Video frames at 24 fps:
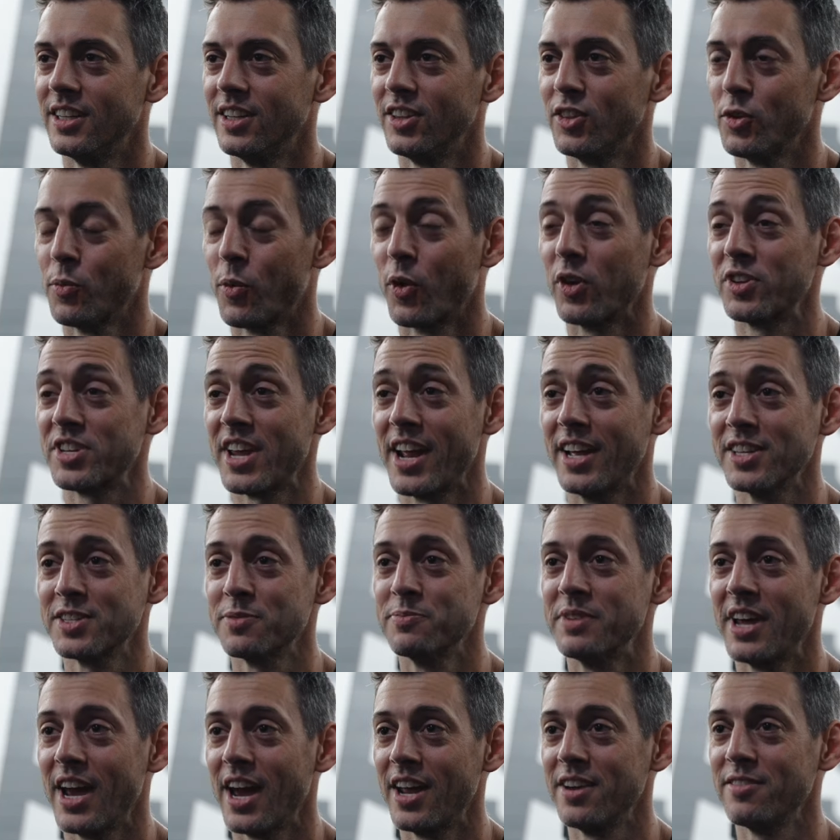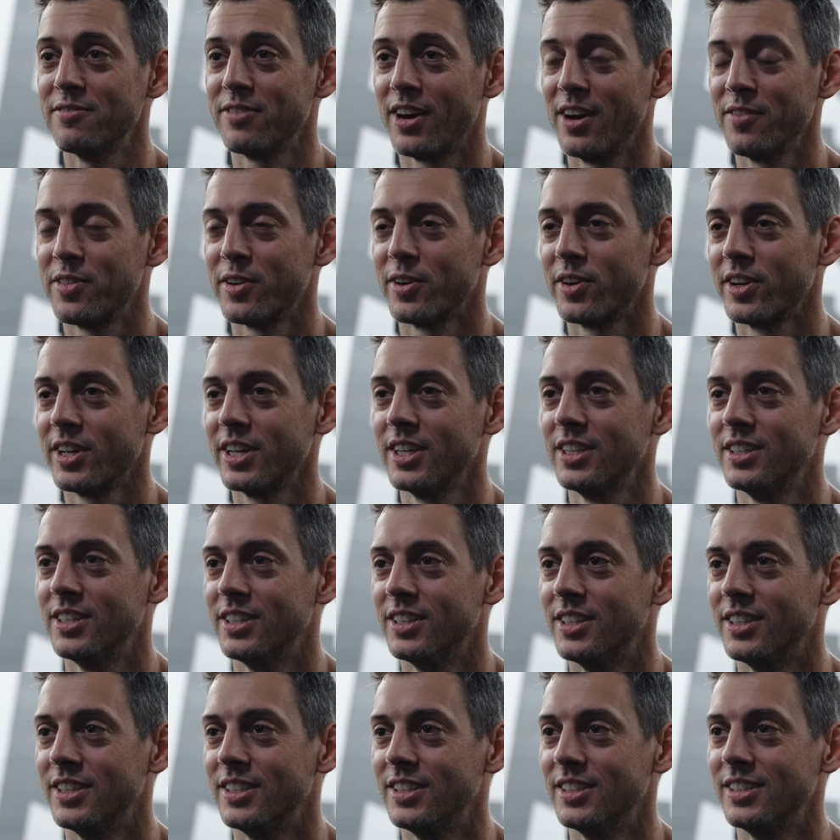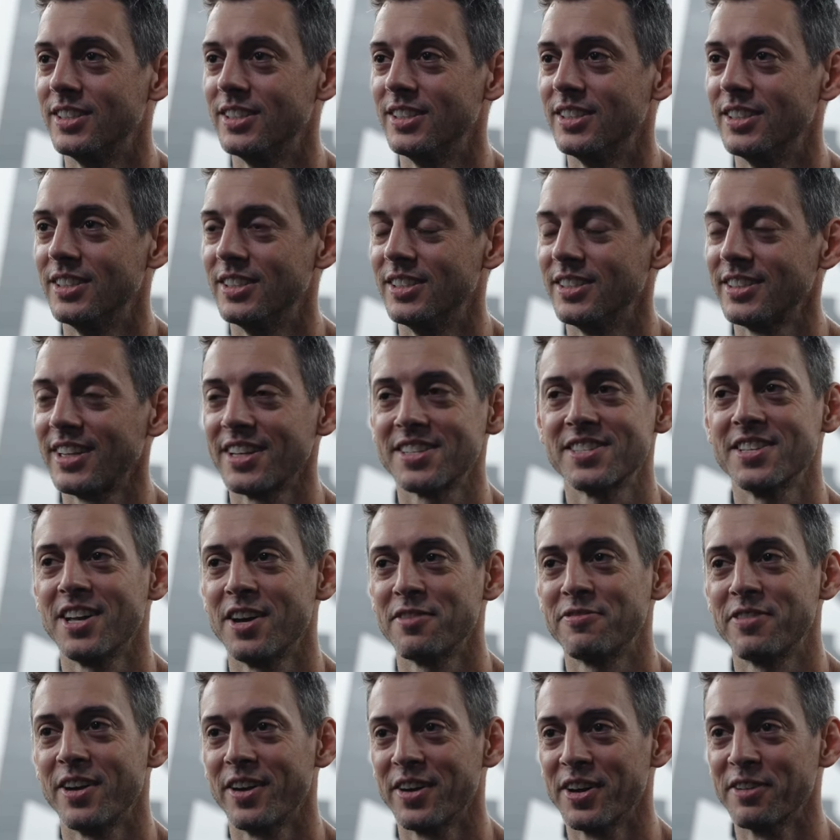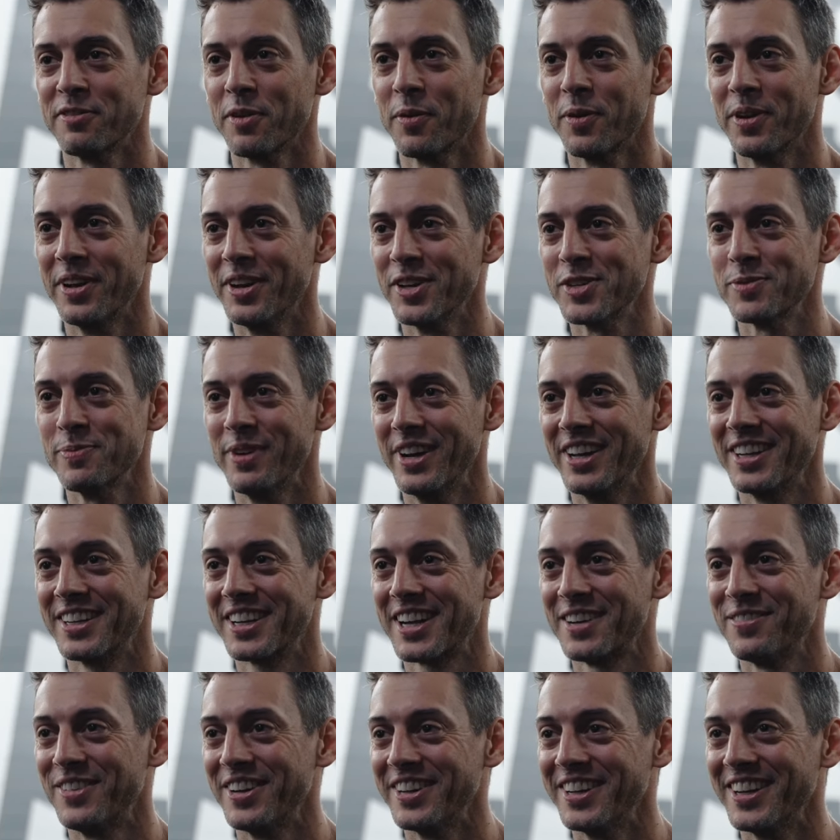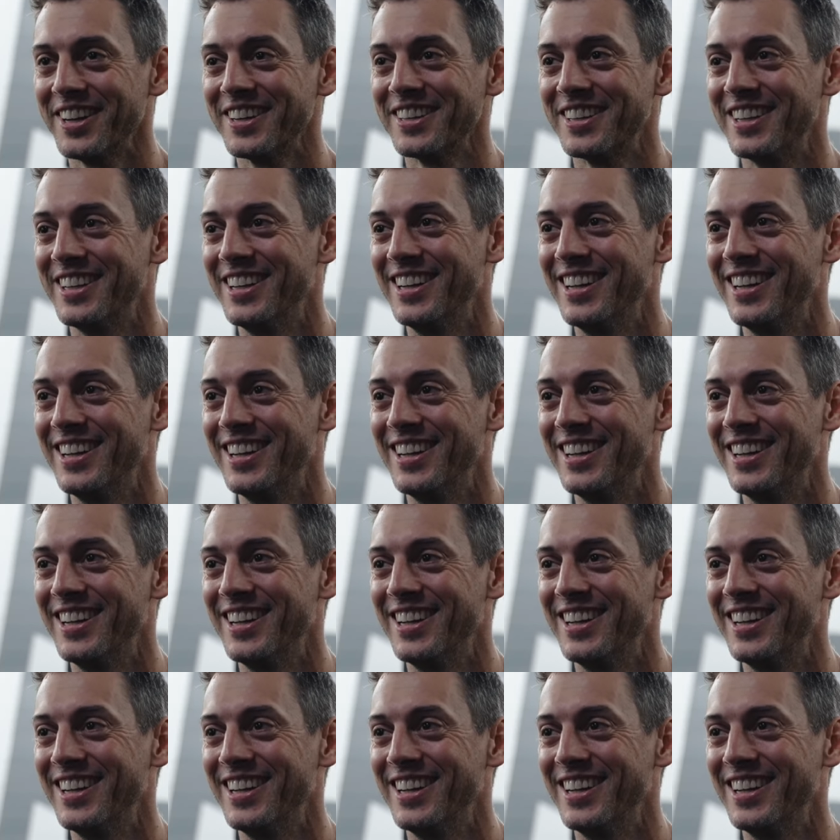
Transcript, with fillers: the most handsome dad in 530? That's not fair to everyone else, man. Come on now.